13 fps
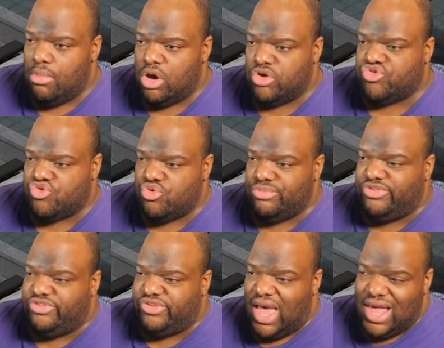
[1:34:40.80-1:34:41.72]

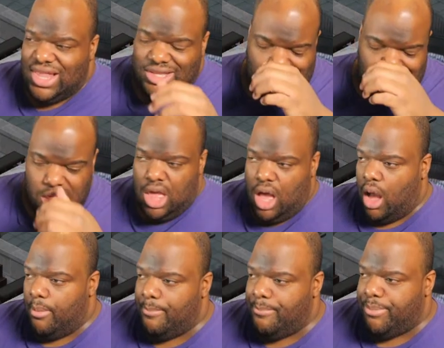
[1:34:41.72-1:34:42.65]
Mushroom salad.
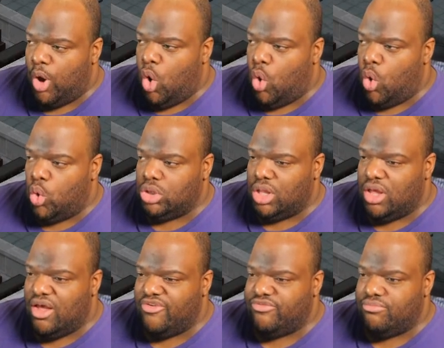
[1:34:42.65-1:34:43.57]
A
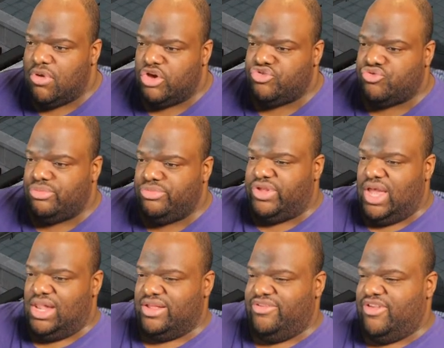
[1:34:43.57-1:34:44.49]
bowl of mushroom
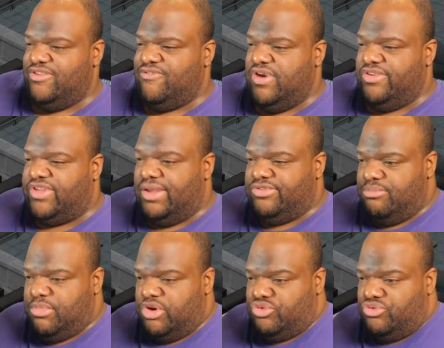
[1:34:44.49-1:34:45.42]
salad contains various
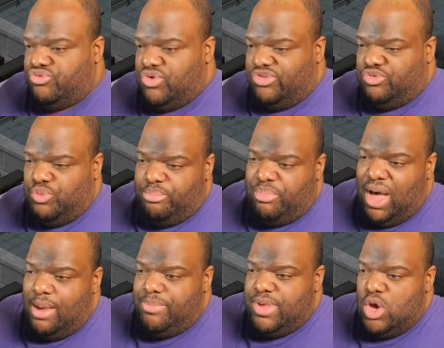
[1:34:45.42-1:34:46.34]
types of mushrooms dressed with
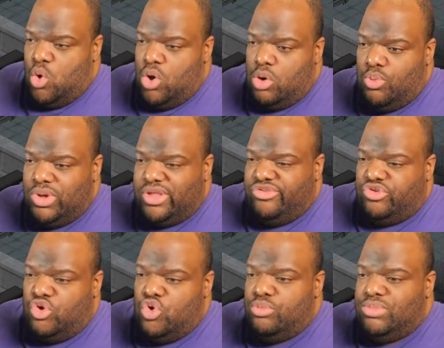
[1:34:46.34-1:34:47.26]
poppy oil. When
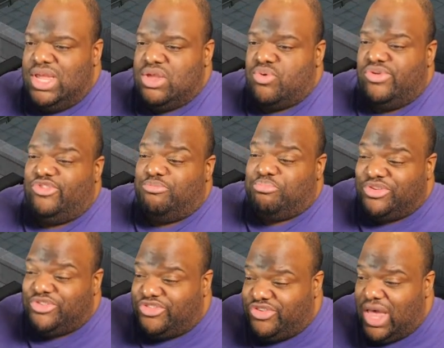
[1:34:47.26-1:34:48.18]
consumed, increases
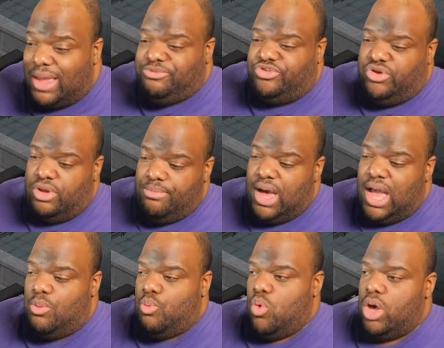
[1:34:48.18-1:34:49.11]
perception
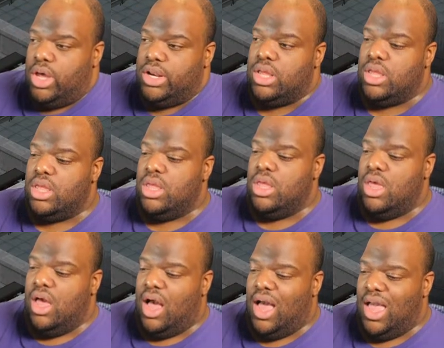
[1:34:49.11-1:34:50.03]
by
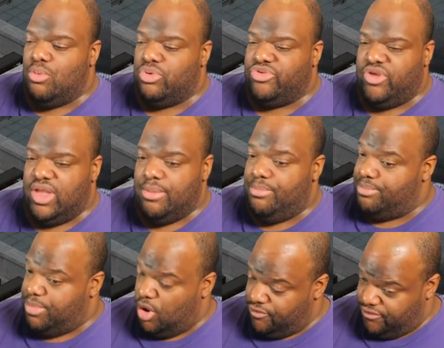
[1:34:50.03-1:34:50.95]
one. I will take
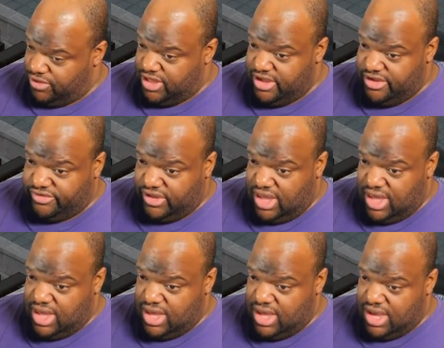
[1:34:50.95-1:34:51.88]
both of these,
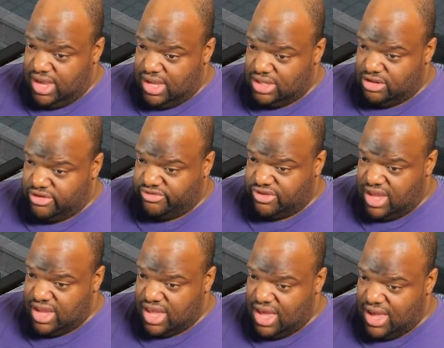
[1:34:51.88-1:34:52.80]
and looks
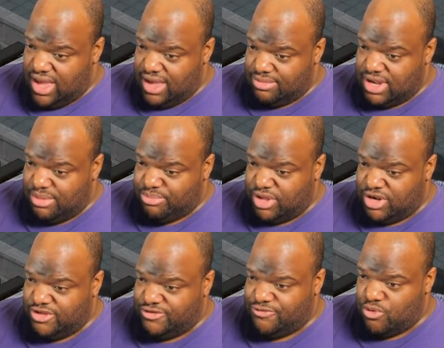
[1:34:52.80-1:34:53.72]
like I am not
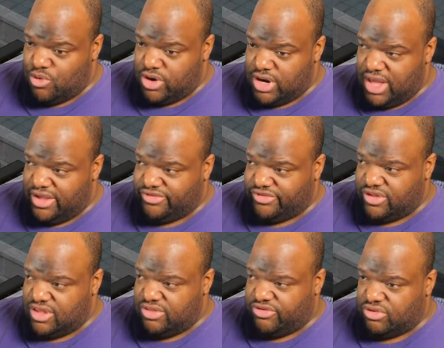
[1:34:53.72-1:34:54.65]
punished for it.
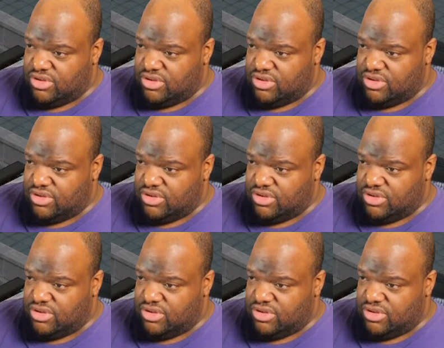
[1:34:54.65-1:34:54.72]
Excellent.